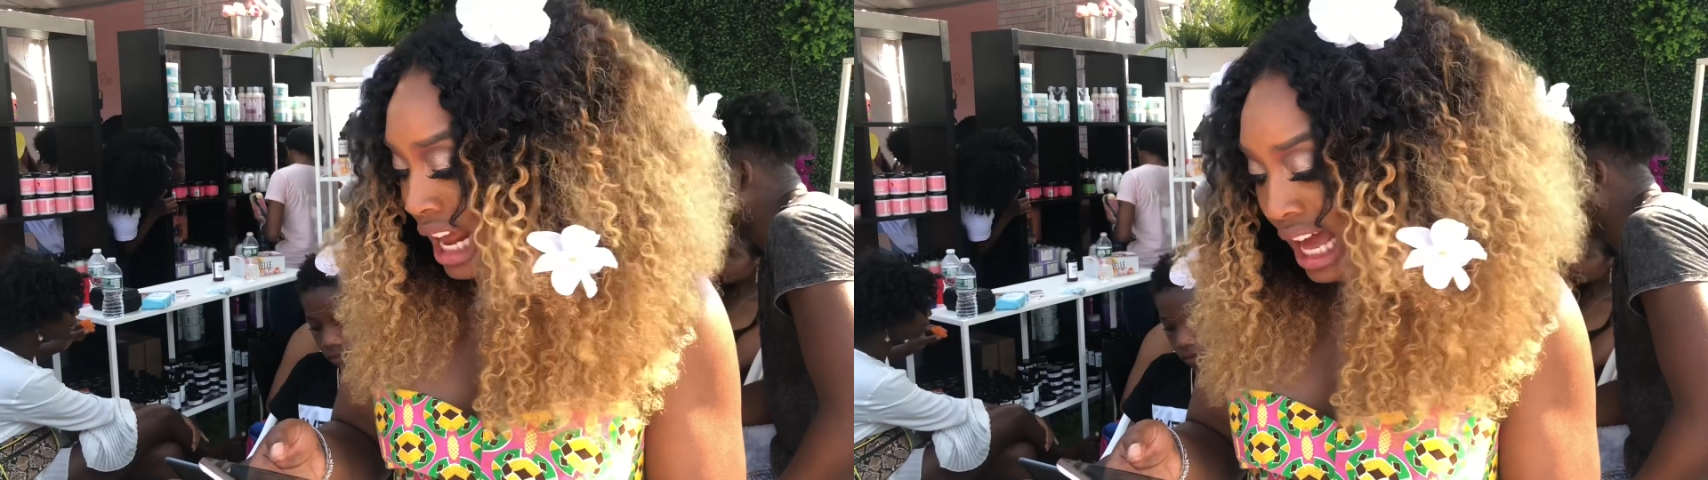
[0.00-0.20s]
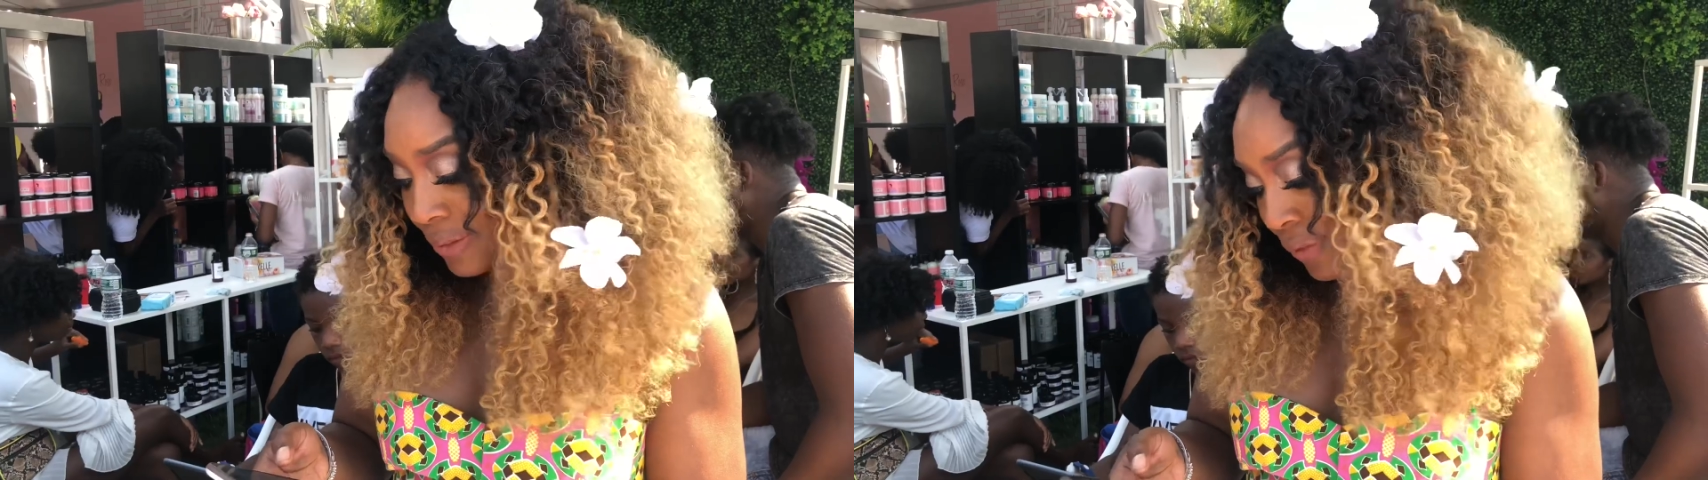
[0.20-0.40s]

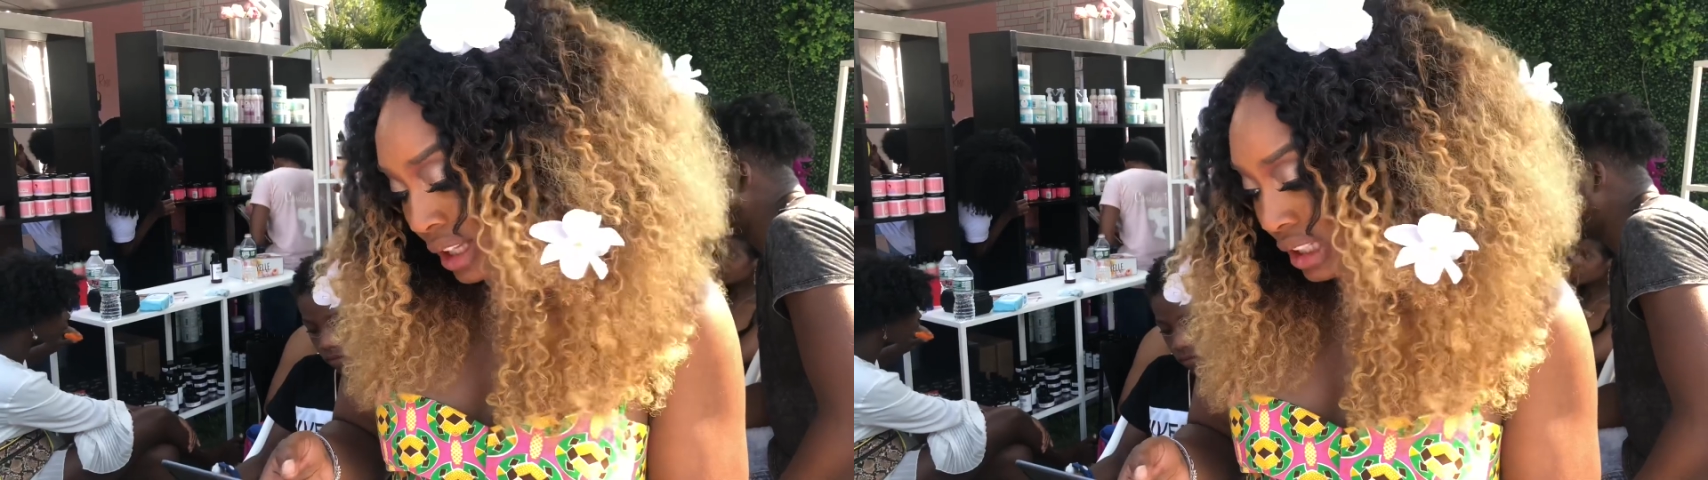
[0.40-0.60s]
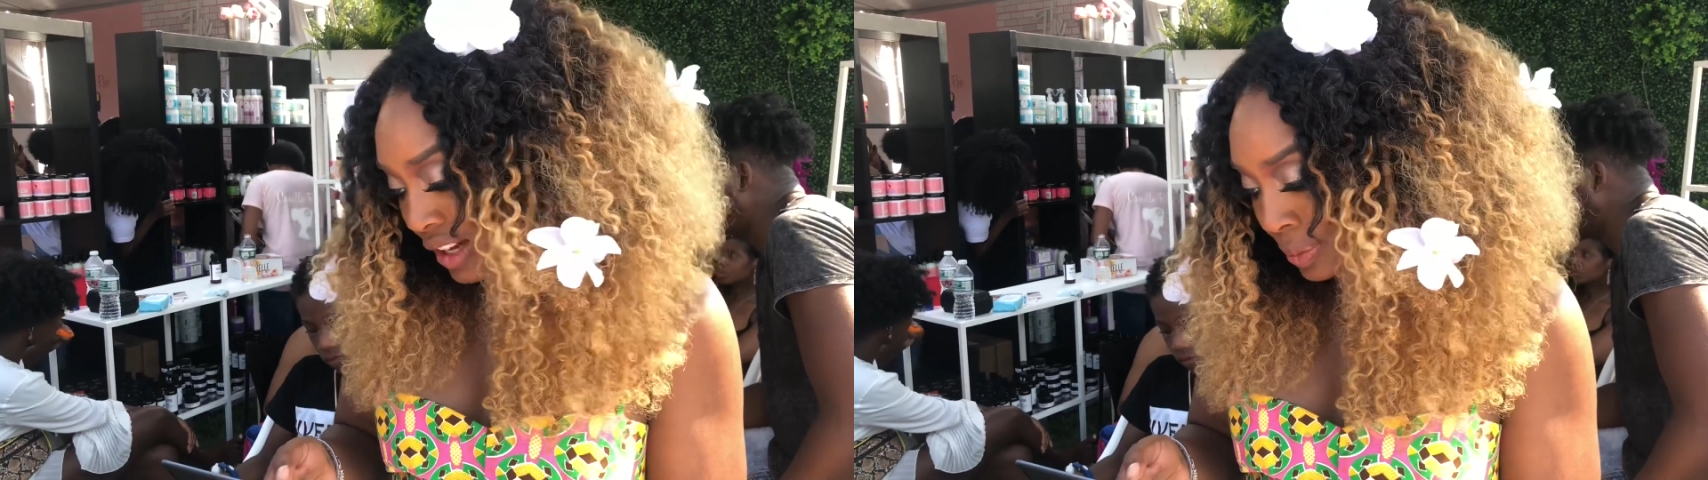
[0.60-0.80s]
and I
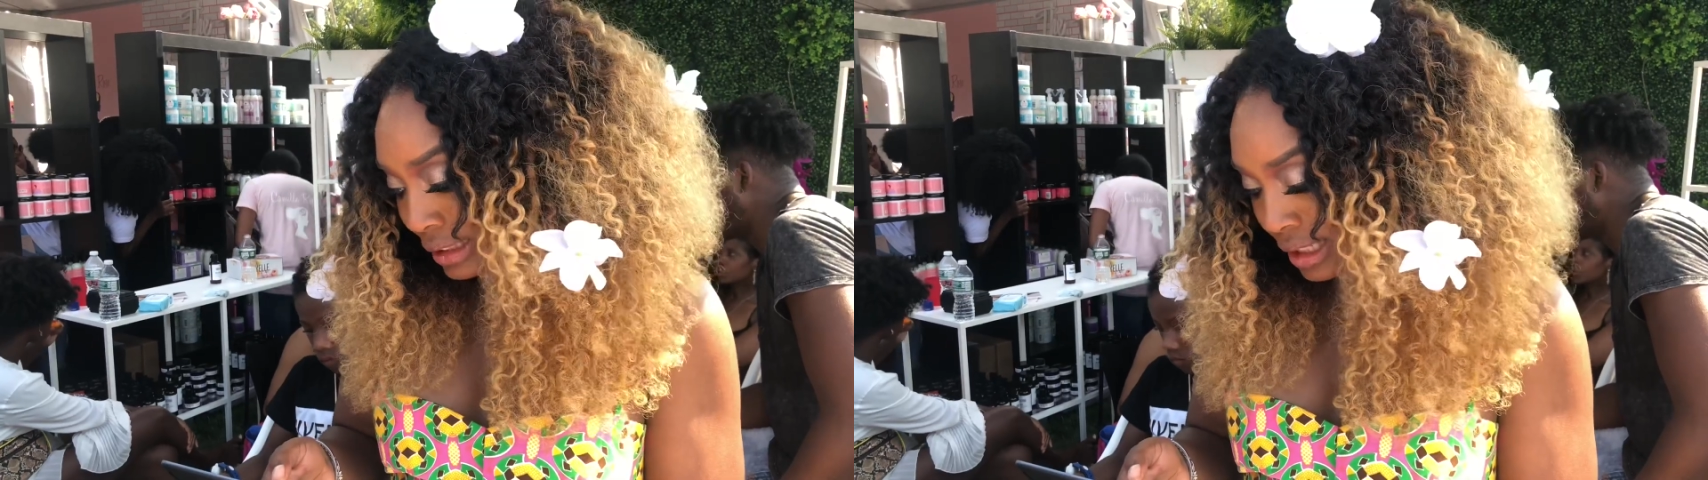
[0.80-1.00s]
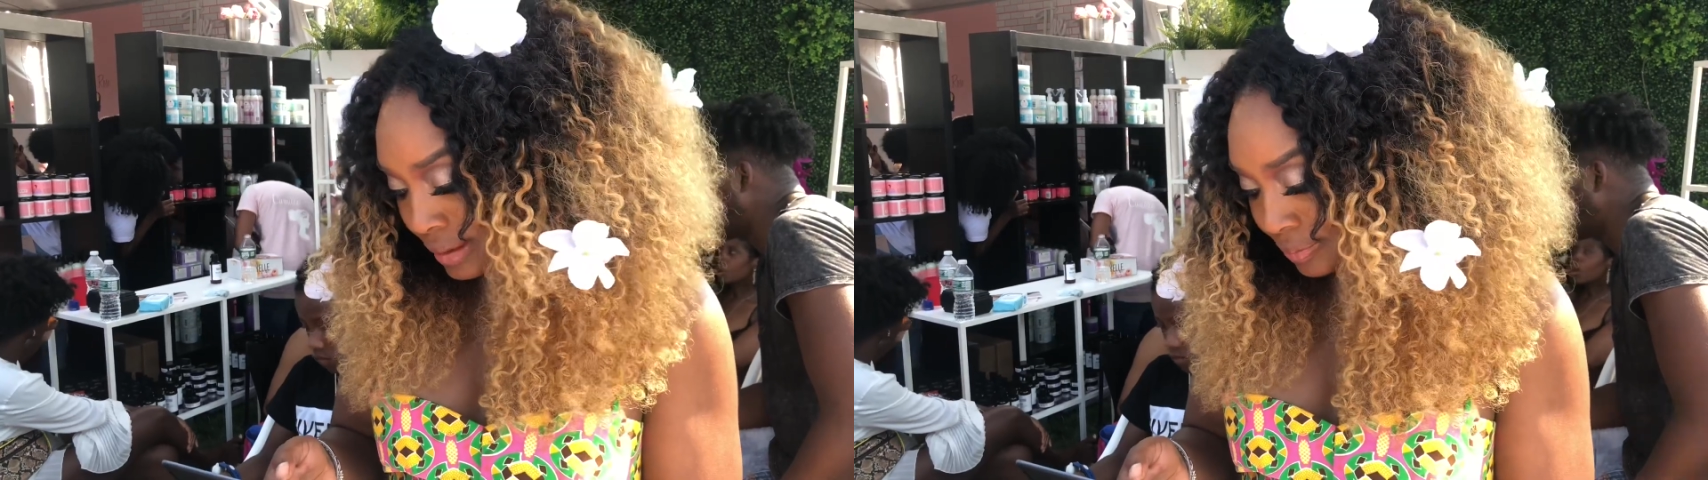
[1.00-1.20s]
fell in love
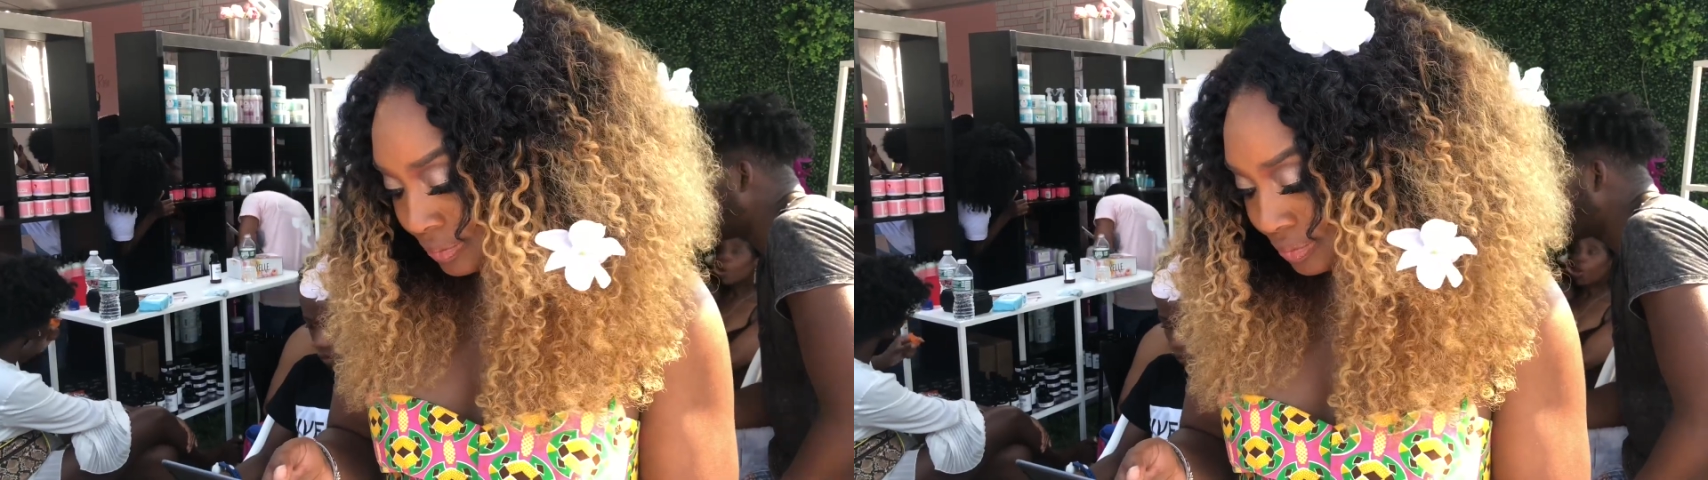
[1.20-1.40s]
with them.